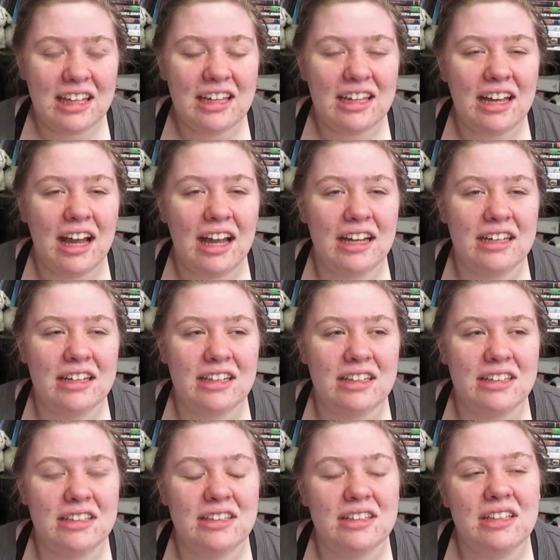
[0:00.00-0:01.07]
I
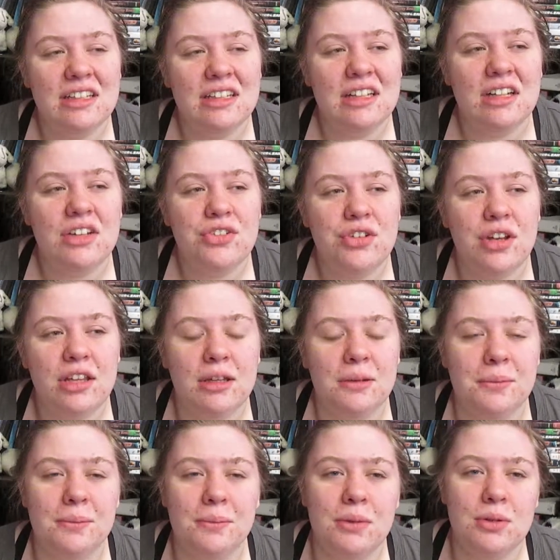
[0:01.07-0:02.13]
tried their
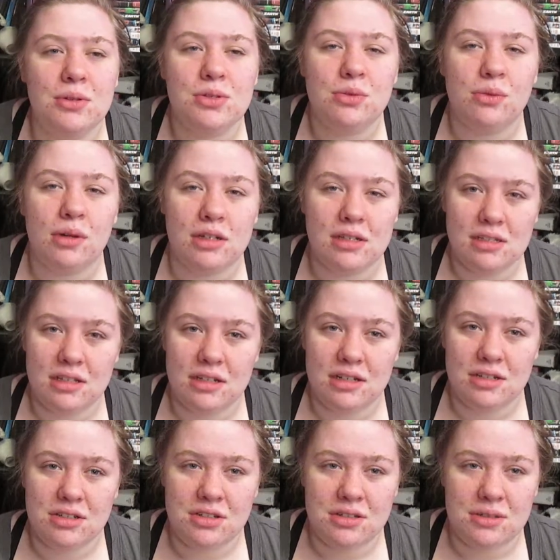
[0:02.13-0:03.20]
mousse once and
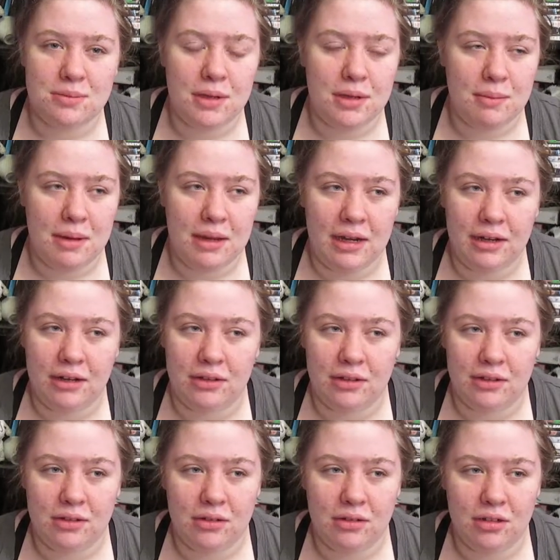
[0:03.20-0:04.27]
it just made my hair
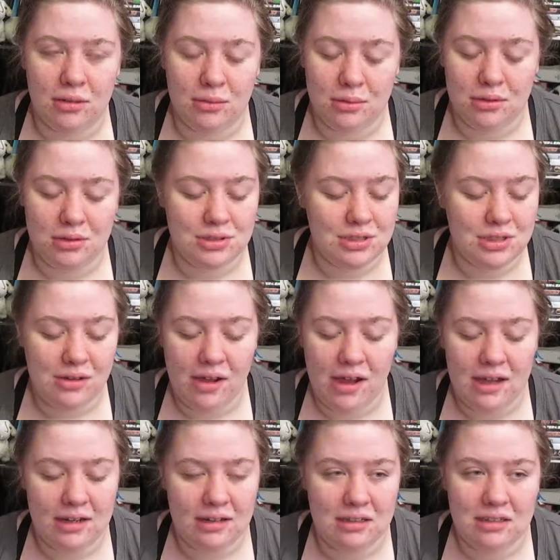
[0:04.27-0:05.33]
look horrible, so
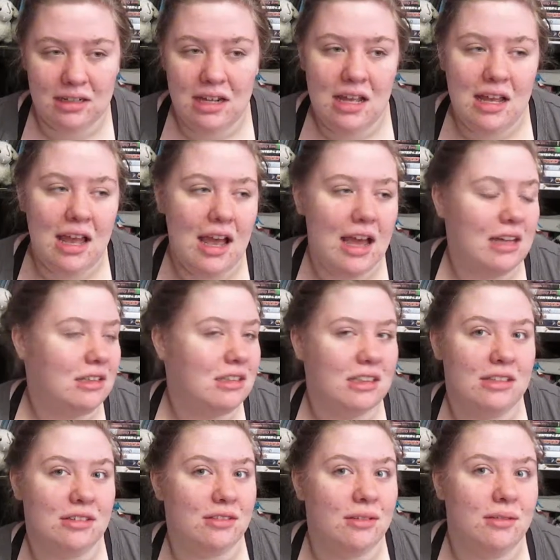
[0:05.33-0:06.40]
I don't
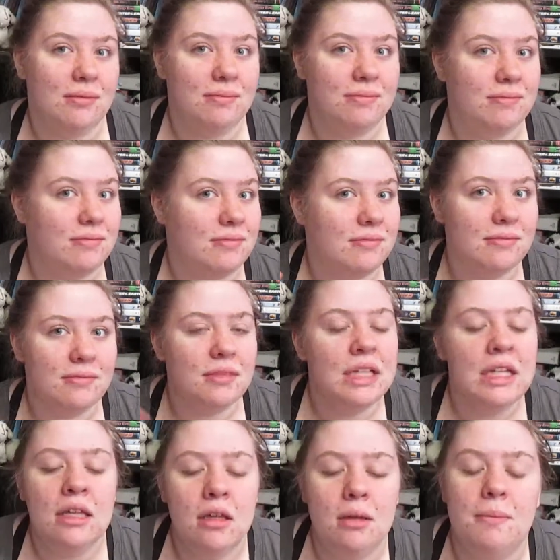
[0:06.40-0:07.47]
know.
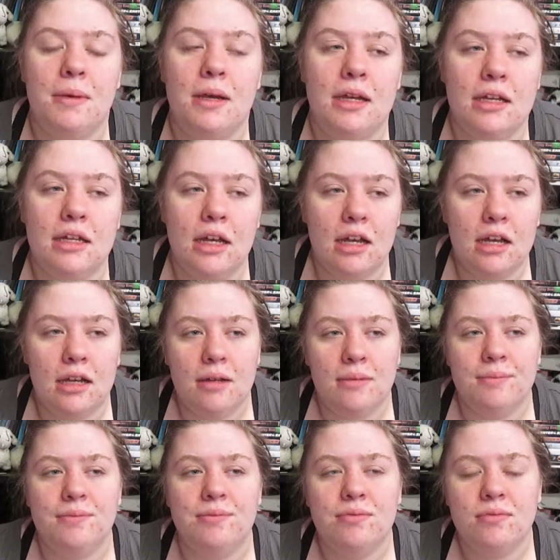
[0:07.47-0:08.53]
But
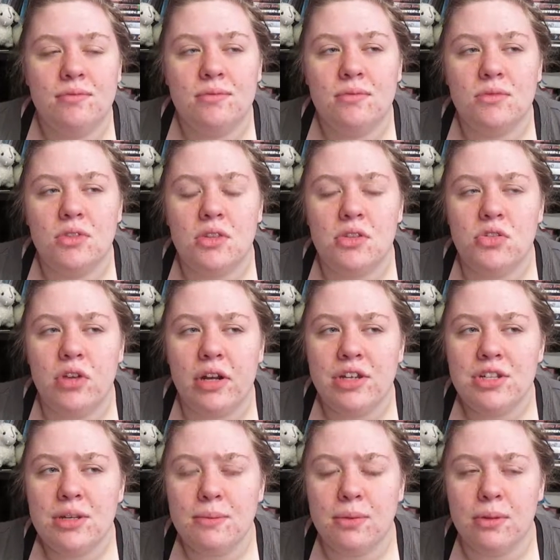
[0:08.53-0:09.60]
the dry
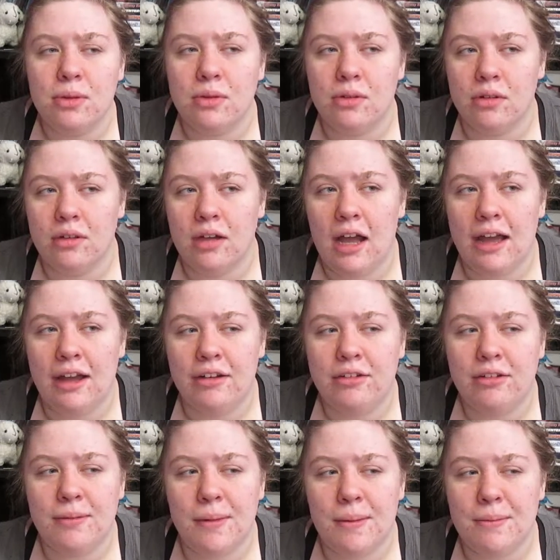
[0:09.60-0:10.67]
shampoo, I don't
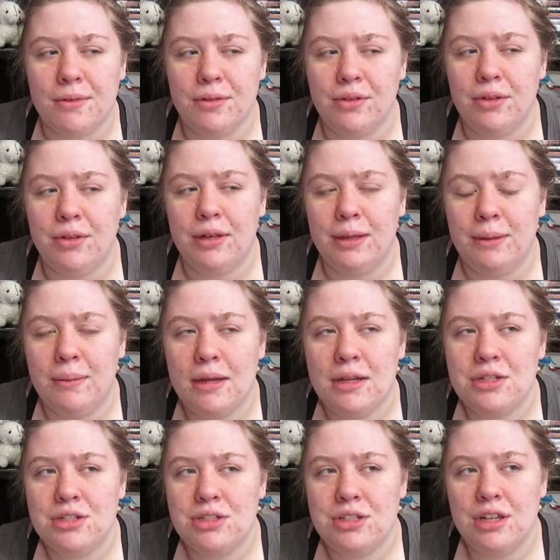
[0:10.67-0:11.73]
remember doing
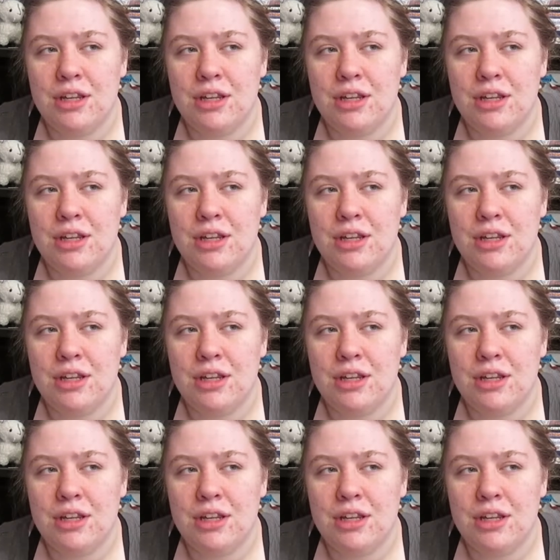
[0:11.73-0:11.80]
much.